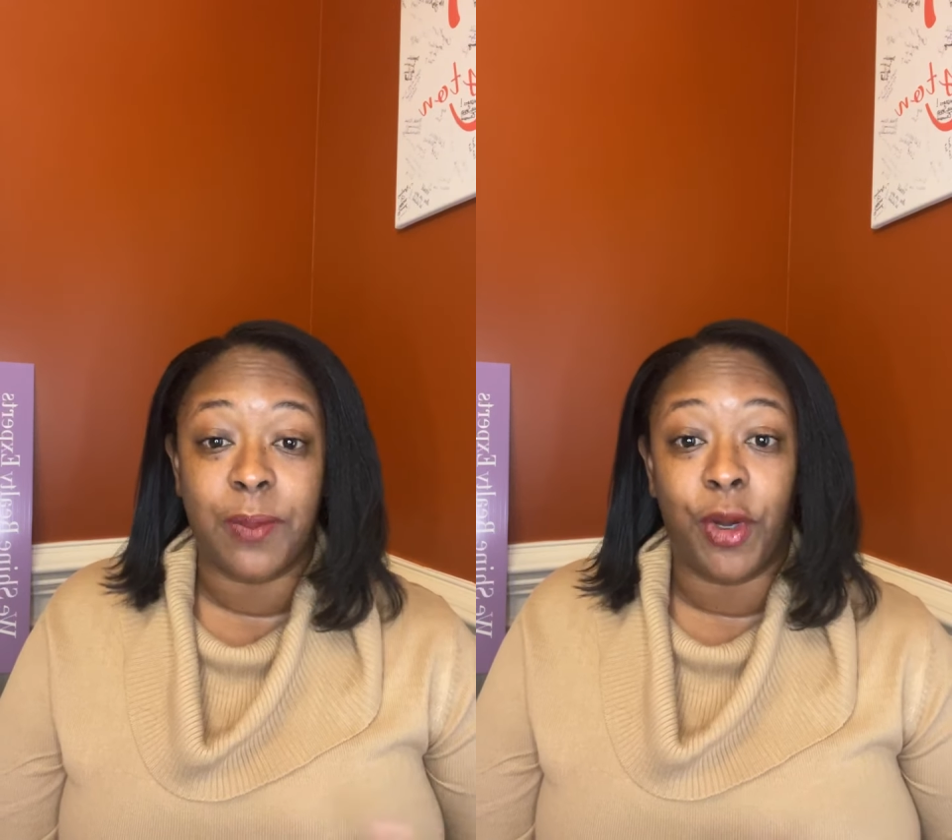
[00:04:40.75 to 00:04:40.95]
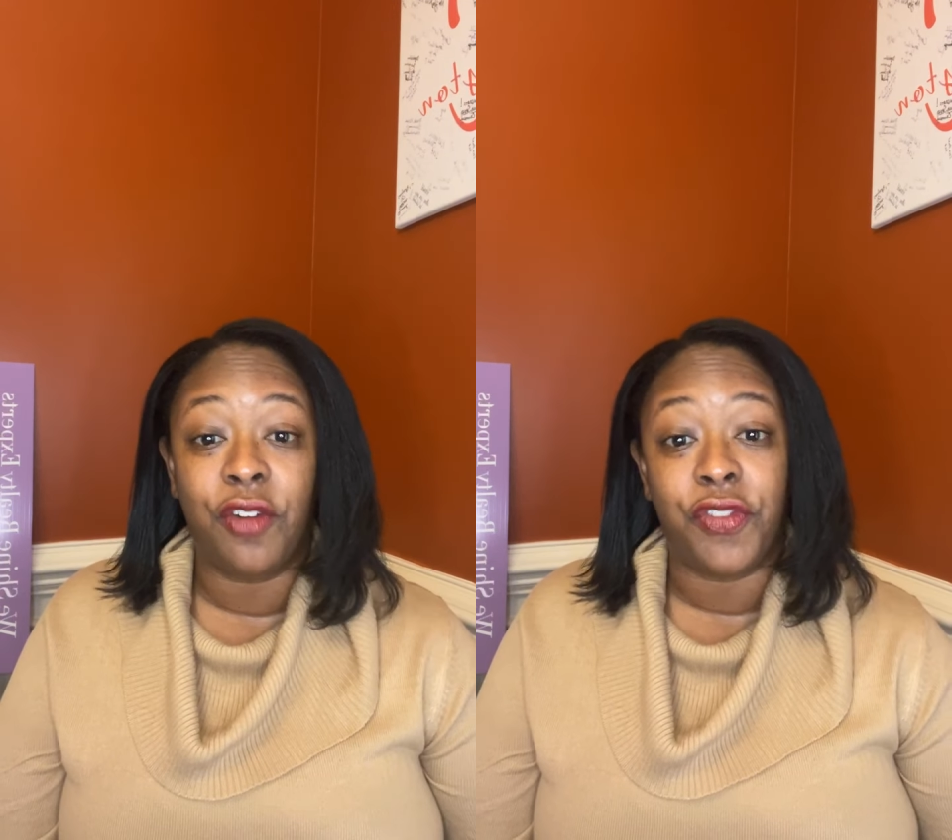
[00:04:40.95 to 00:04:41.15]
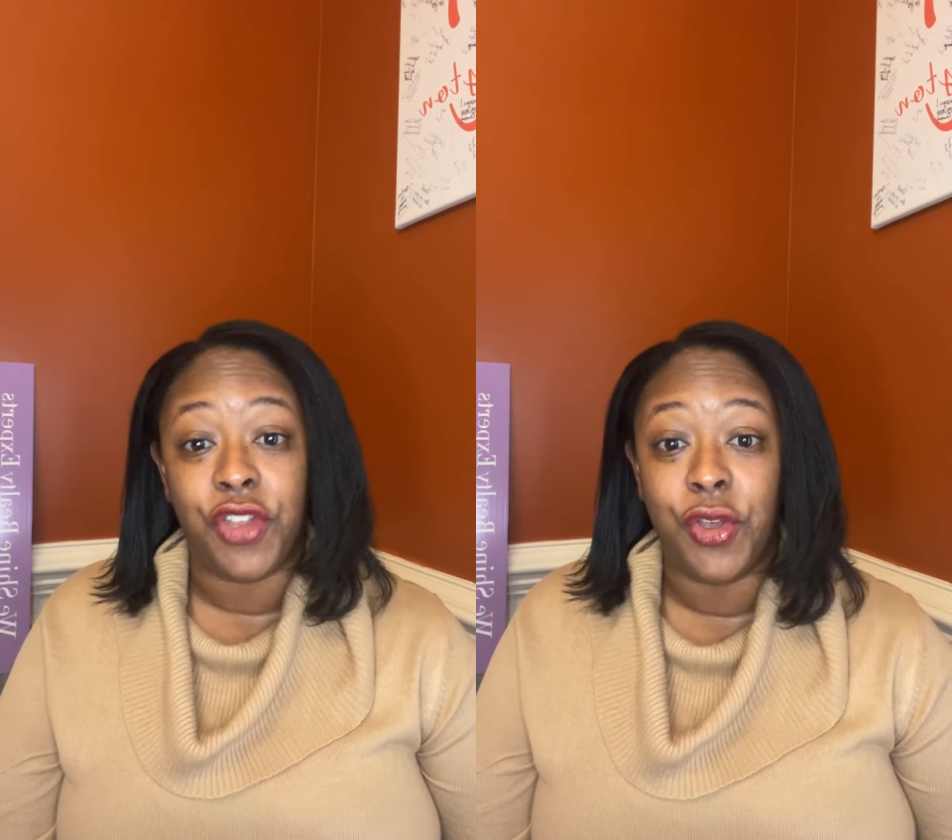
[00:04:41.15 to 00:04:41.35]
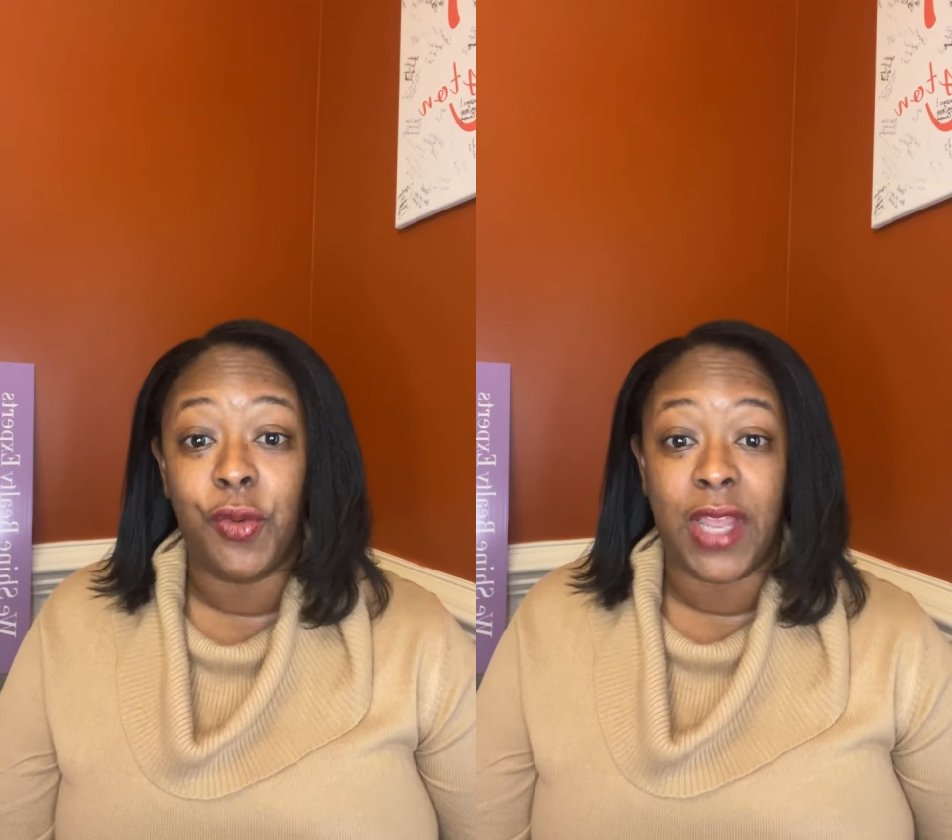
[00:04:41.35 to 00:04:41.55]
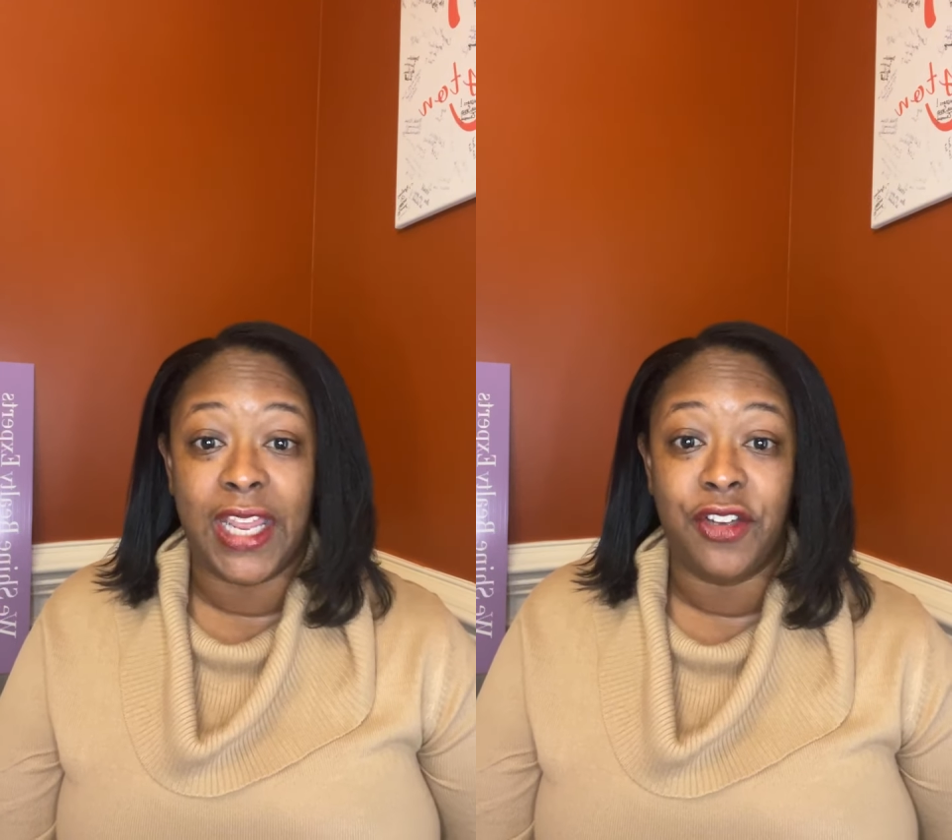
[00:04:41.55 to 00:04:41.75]
both
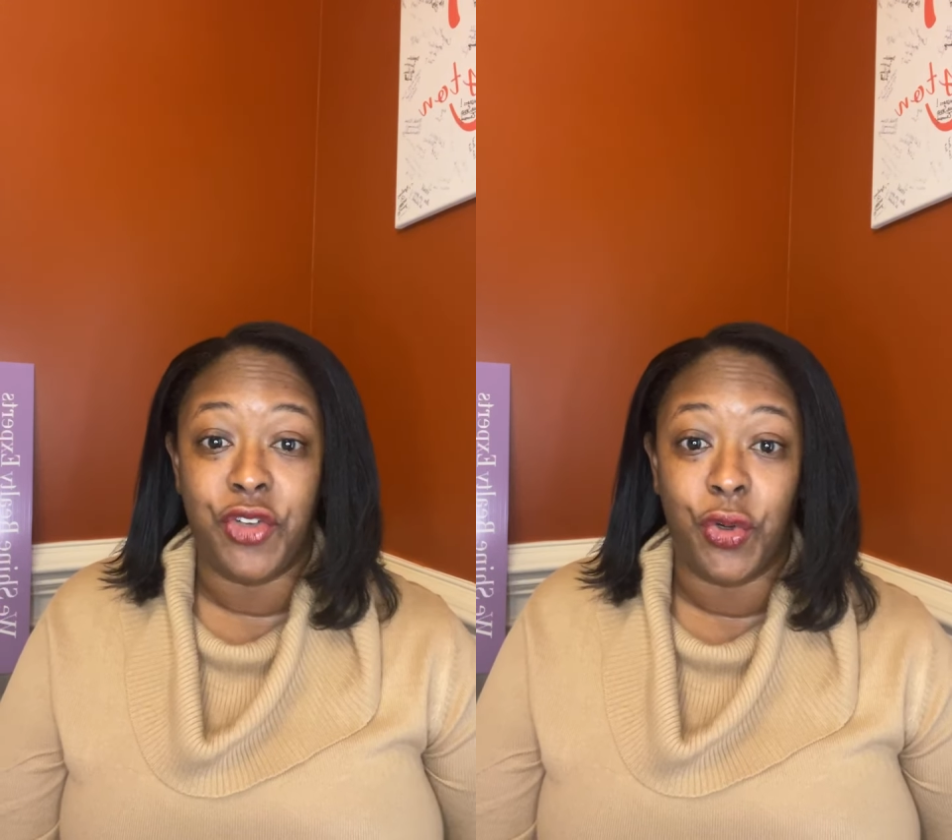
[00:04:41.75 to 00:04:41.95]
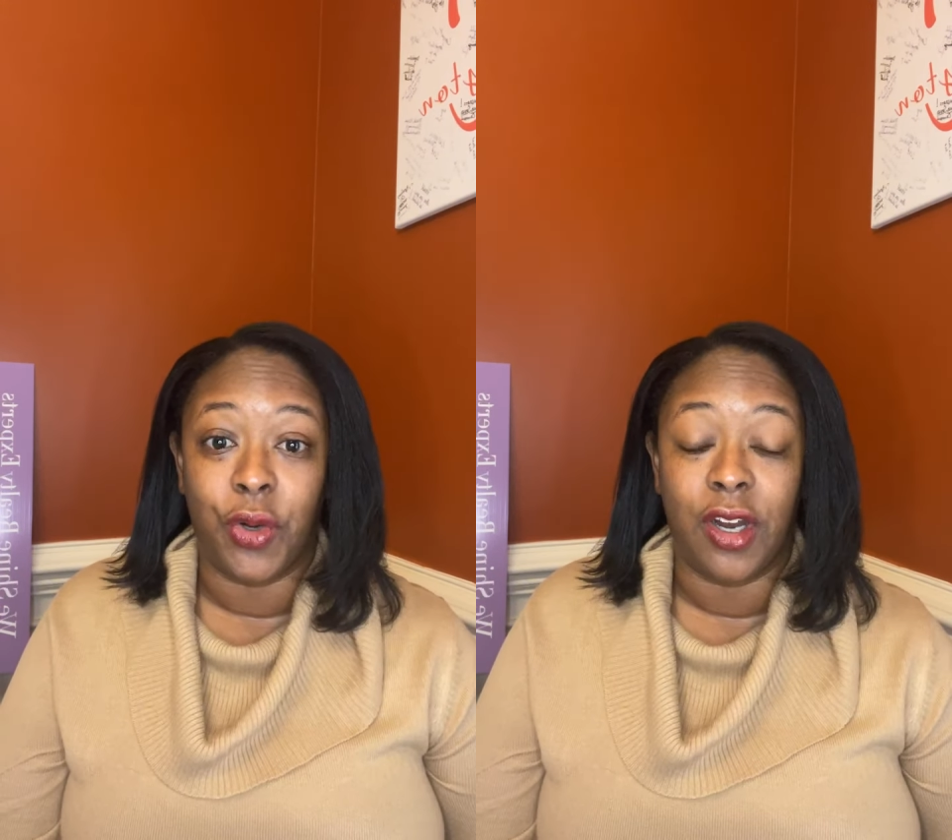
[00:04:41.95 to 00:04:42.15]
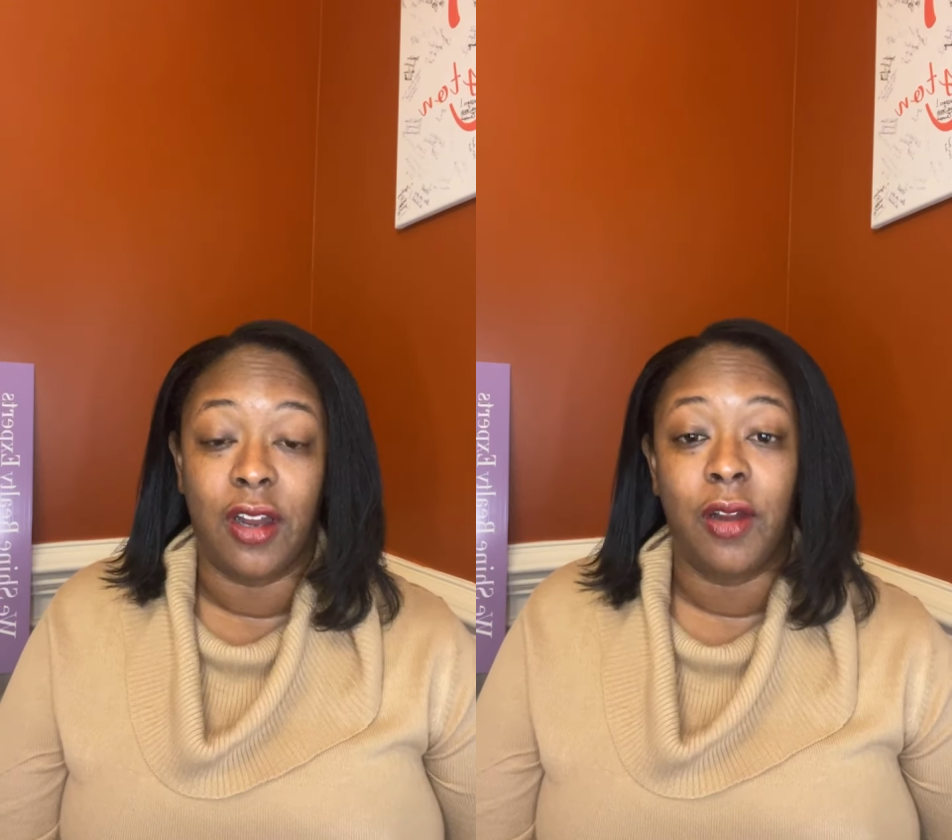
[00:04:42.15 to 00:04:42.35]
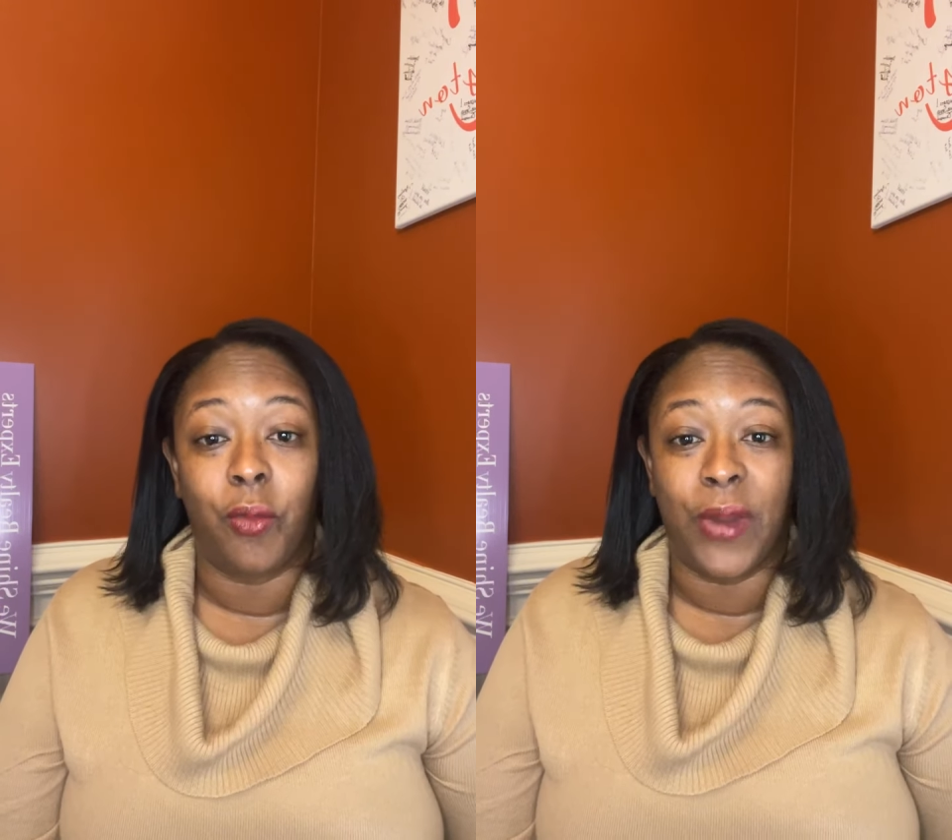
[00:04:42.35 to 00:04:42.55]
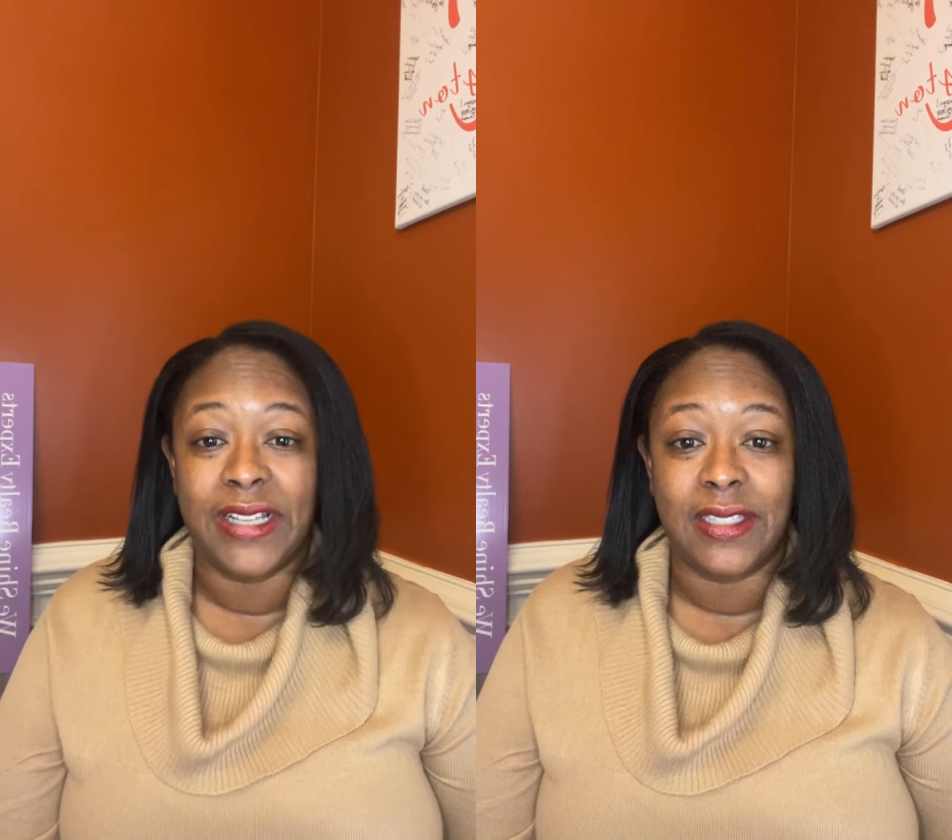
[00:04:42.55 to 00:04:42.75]
you and your
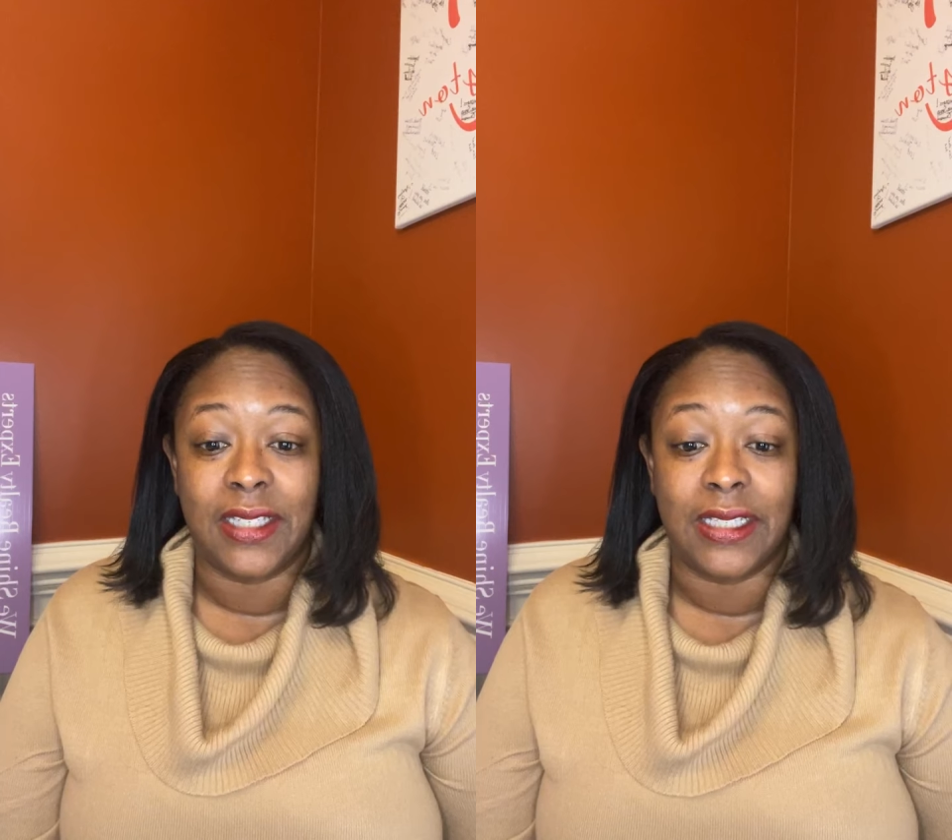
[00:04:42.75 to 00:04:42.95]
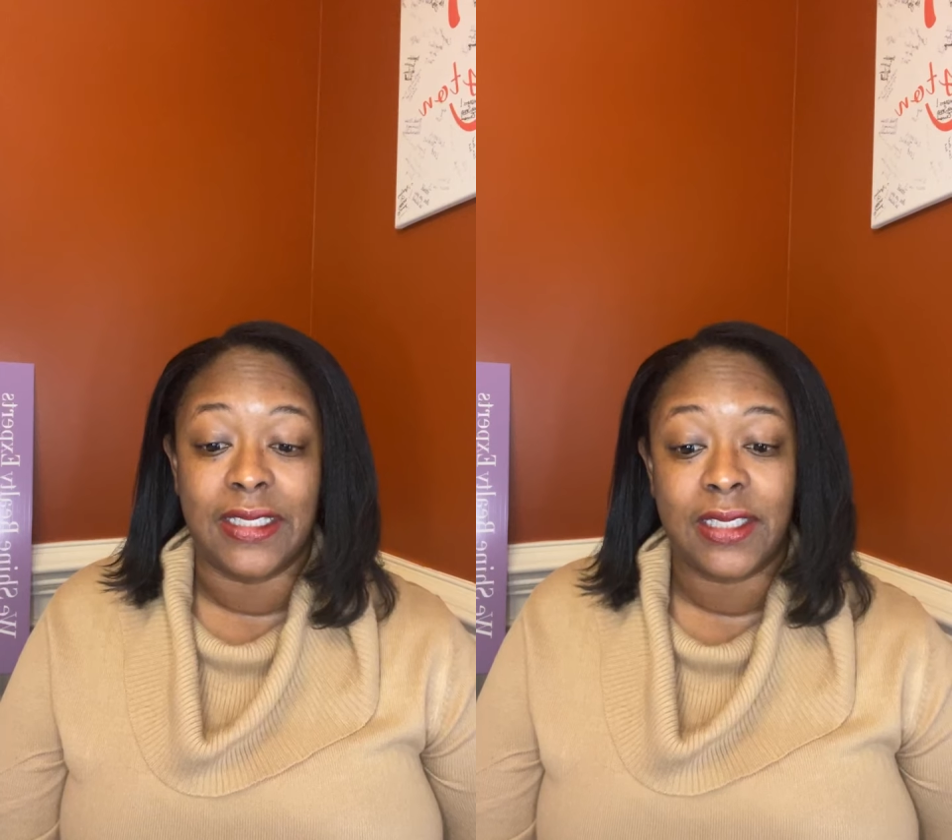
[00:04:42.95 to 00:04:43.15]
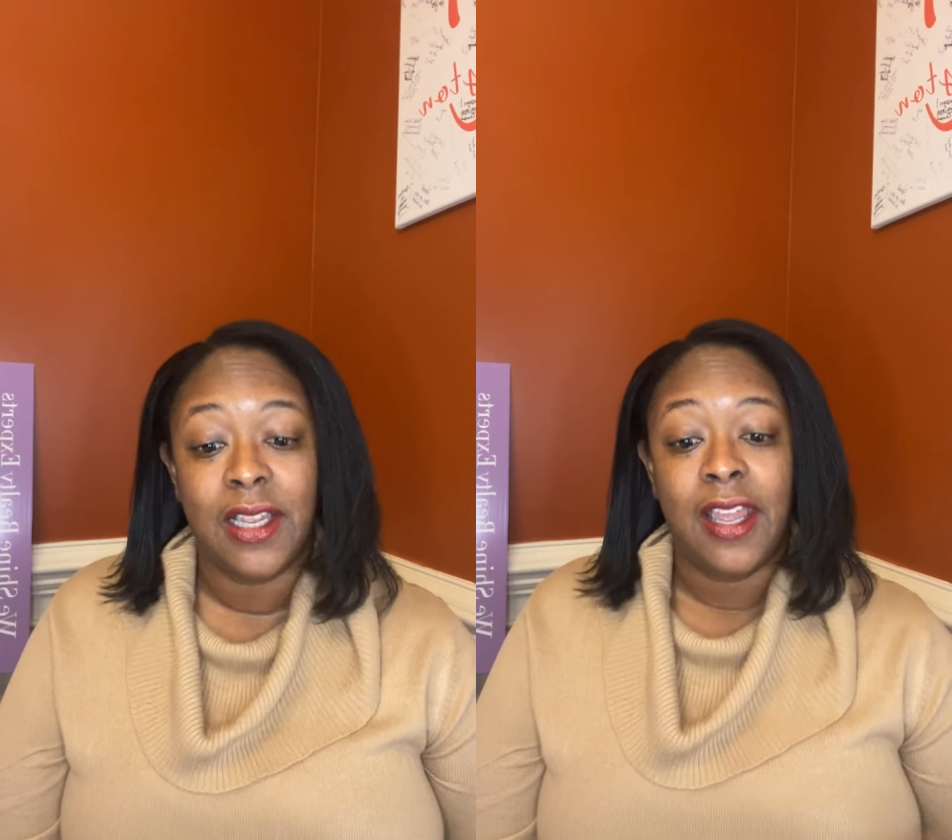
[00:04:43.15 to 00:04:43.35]
residents.